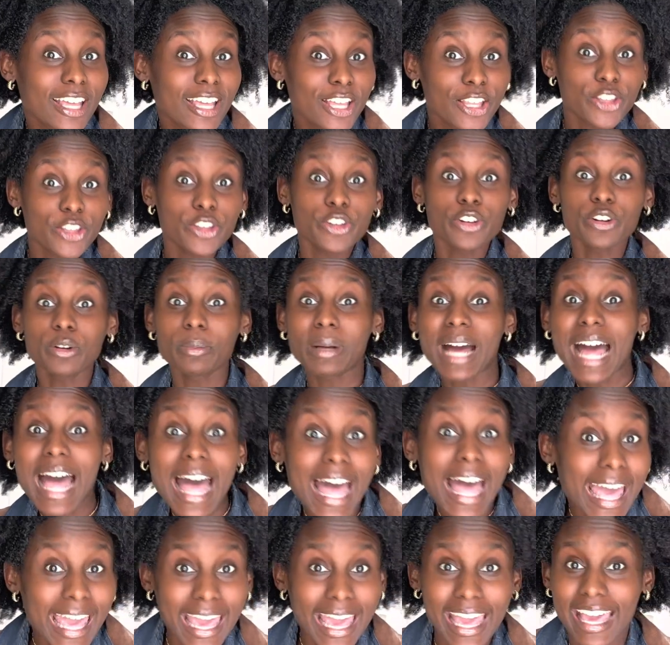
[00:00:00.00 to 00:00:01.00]
You're
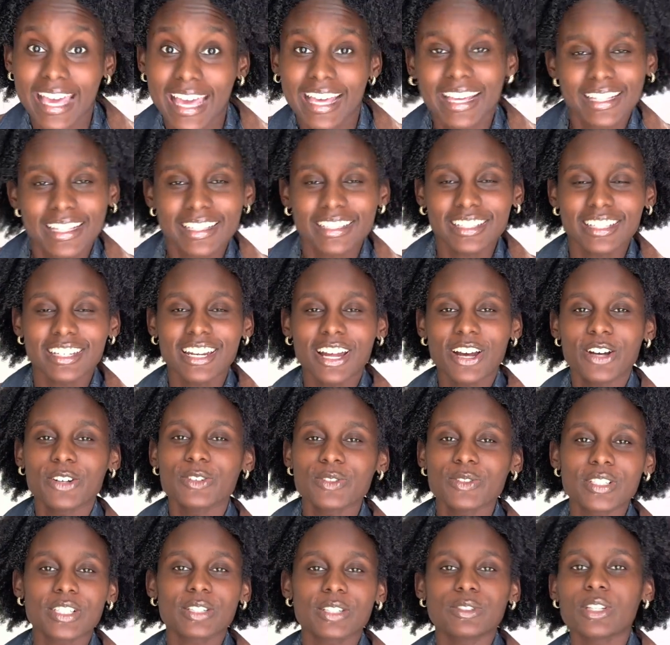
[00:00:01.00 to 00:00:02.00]
bi, you know?
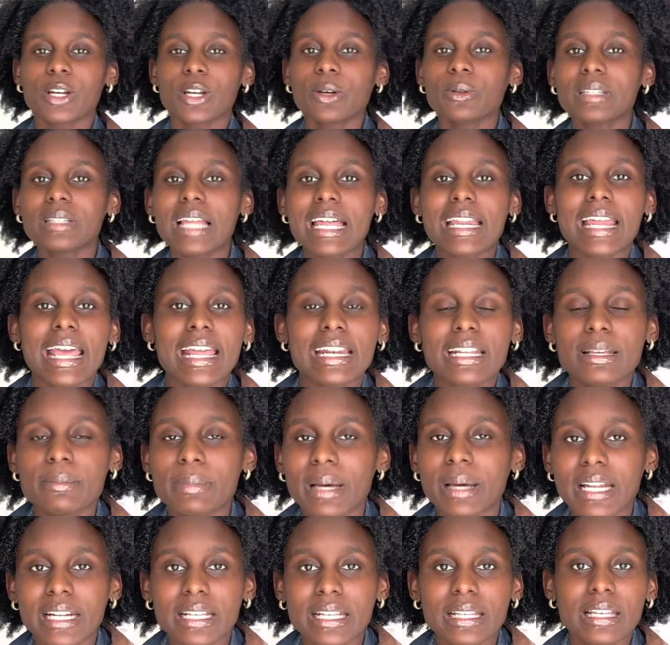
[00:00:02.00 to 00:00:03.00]
So don't let
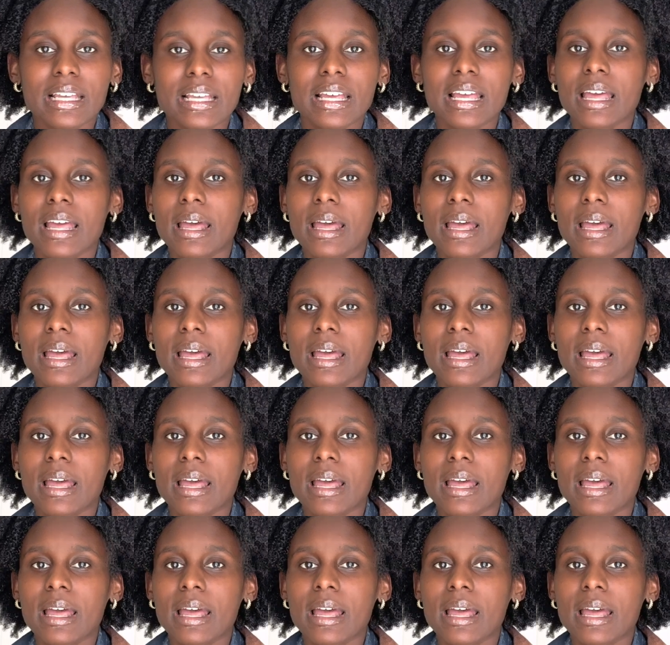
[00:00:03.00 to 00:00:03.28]
anybody